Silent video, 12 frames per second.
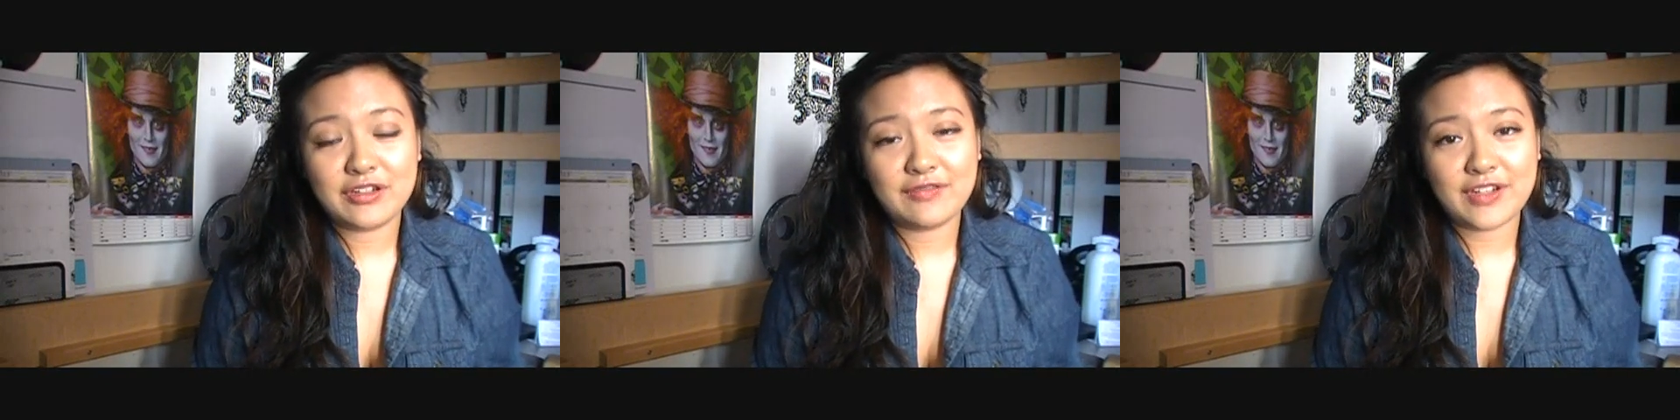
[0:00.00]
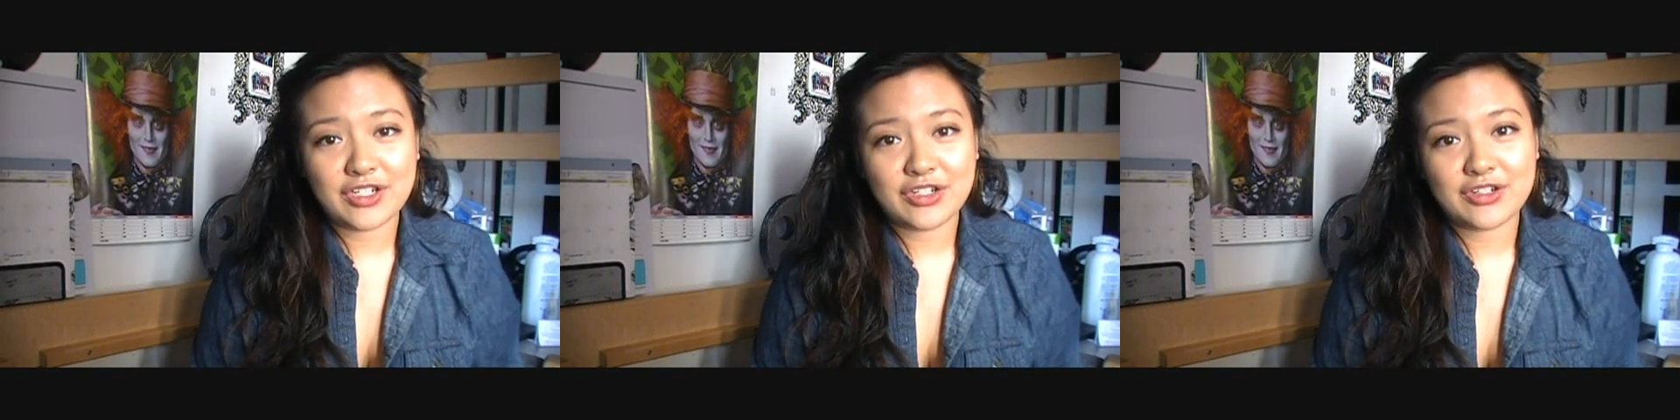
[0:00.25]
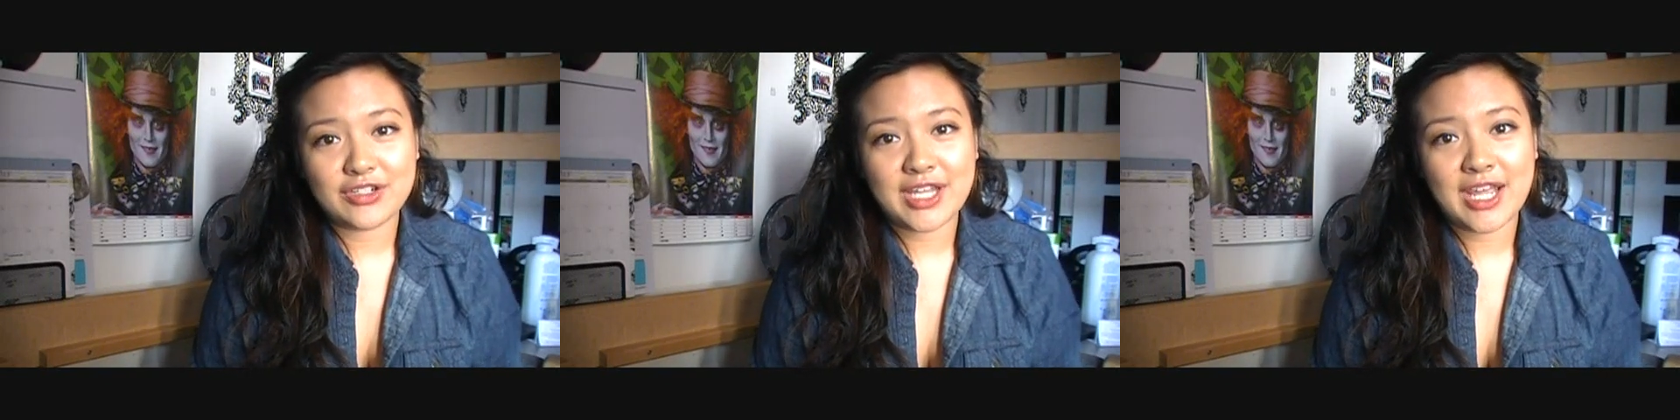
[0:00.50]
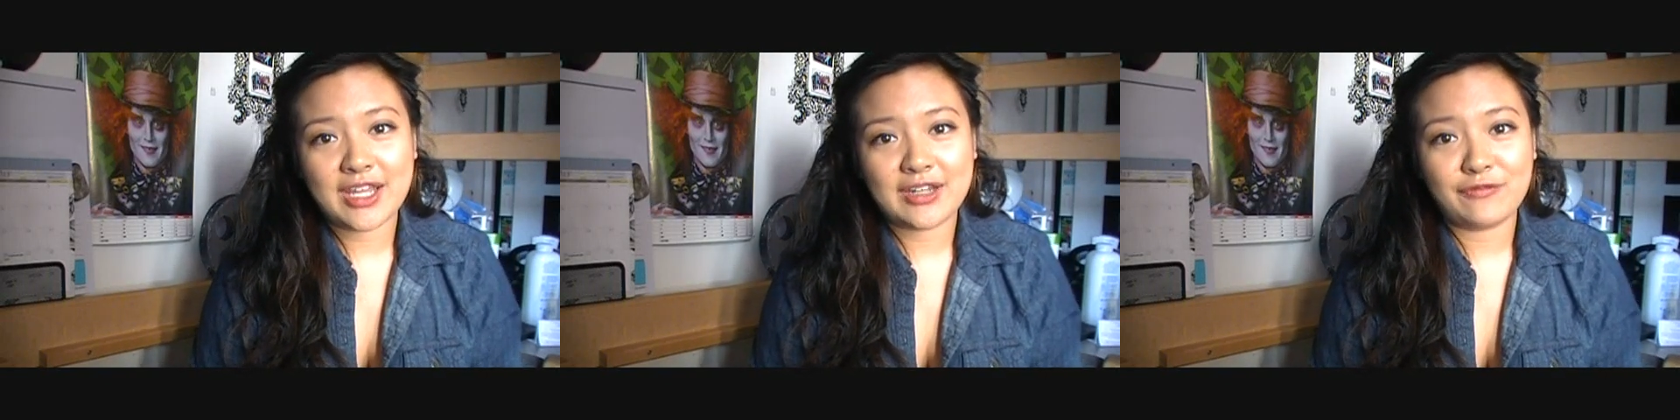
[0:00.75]
Adventures
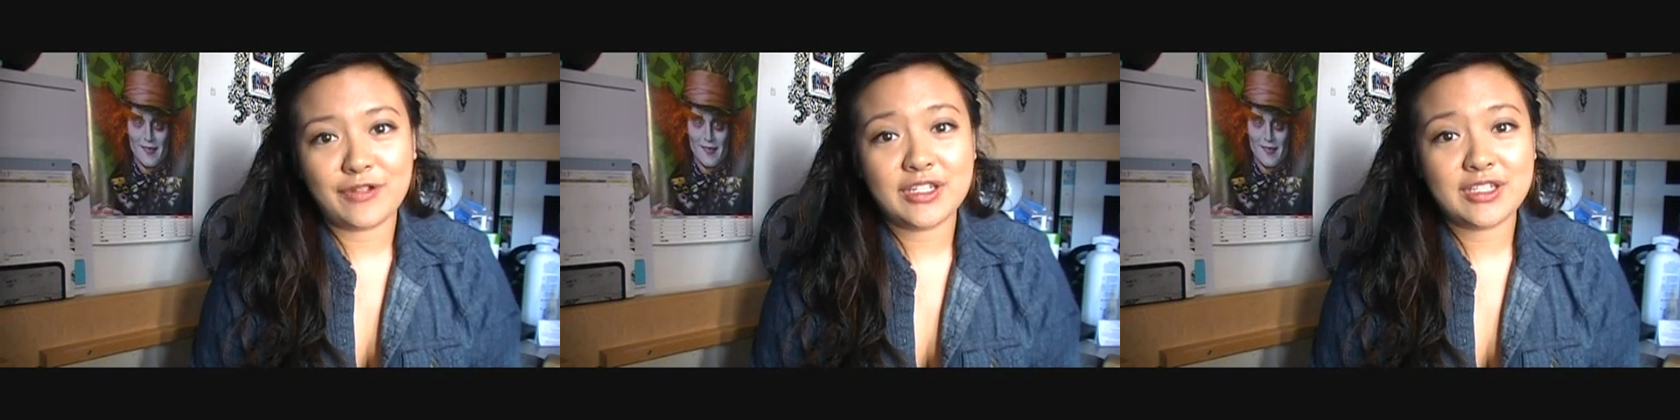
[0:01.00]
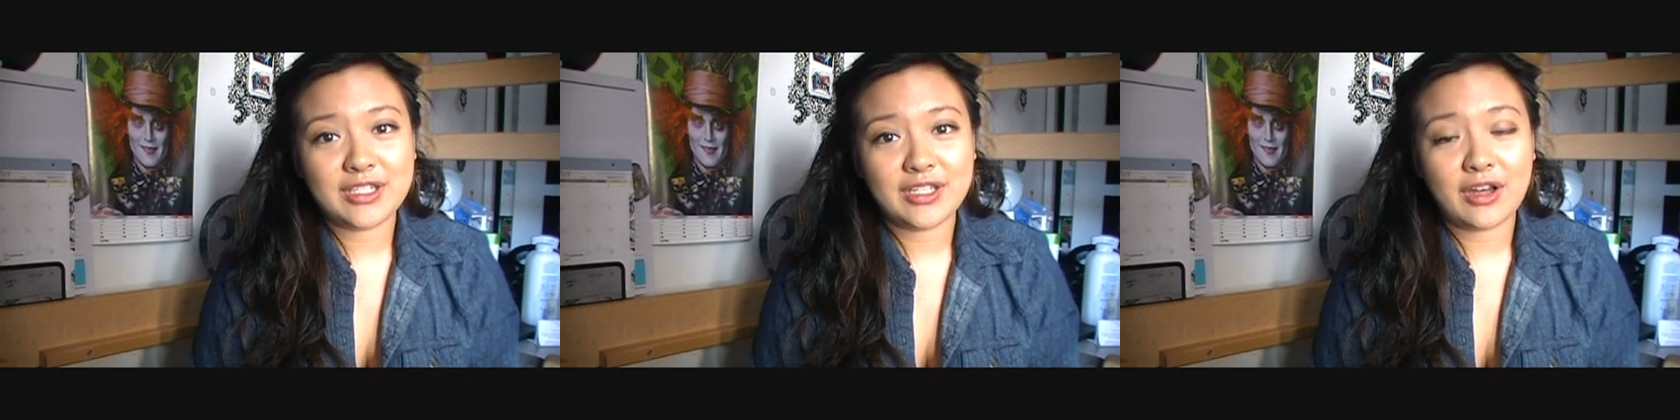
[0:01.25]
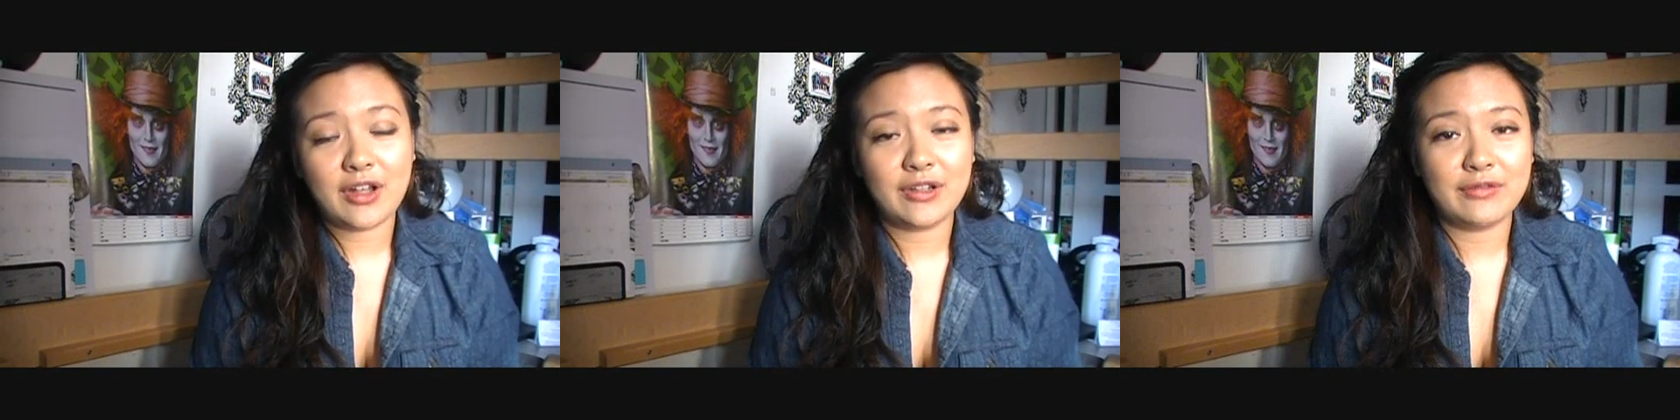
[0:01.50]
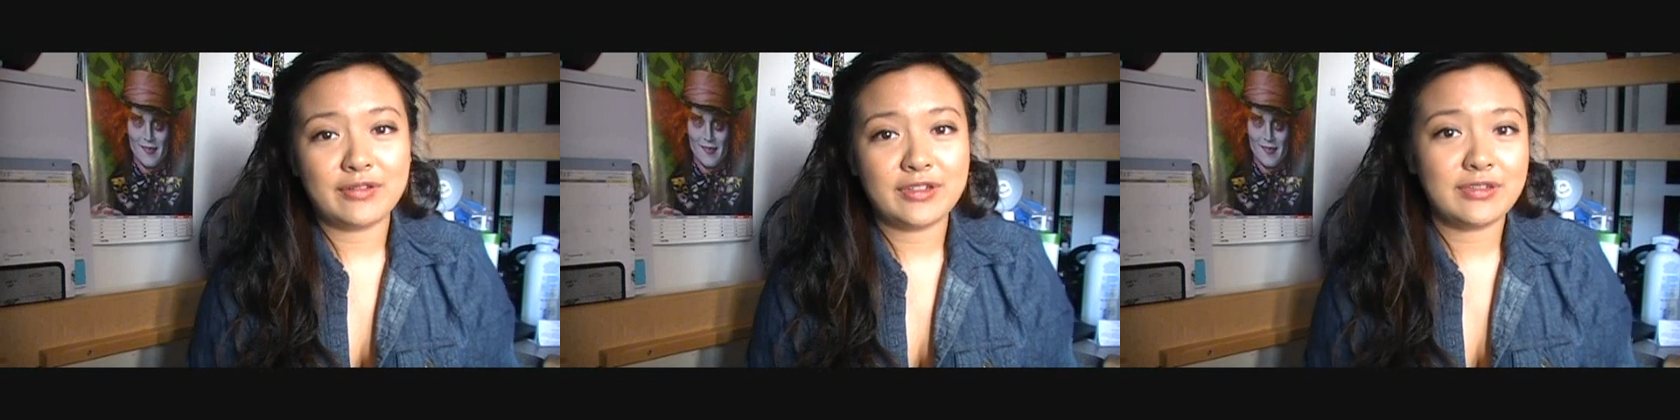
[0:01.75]
and went to the
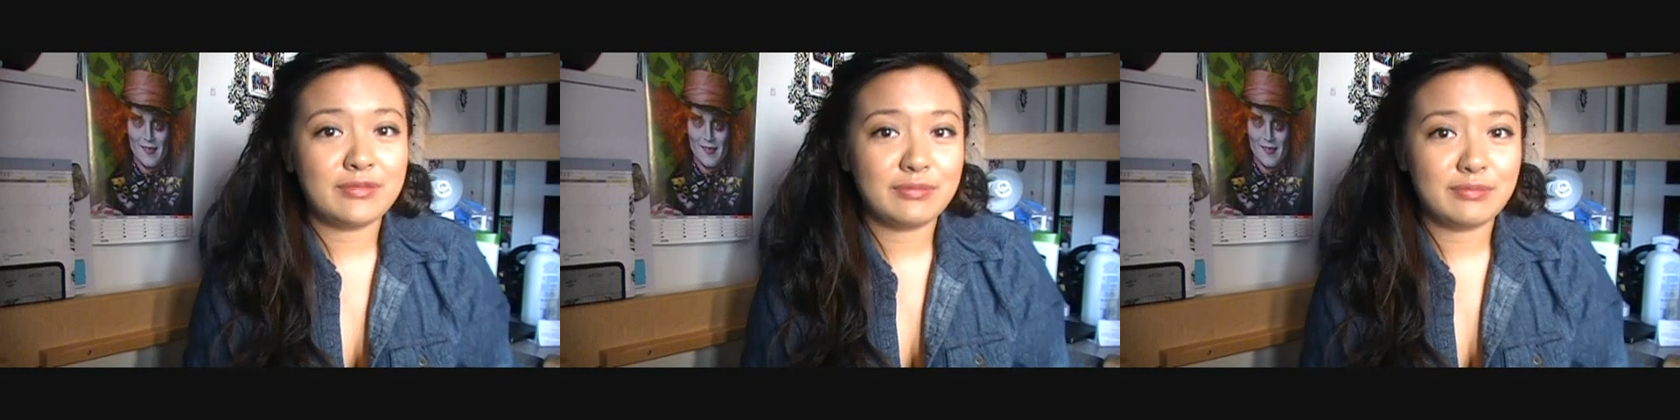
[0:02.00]
Hollywood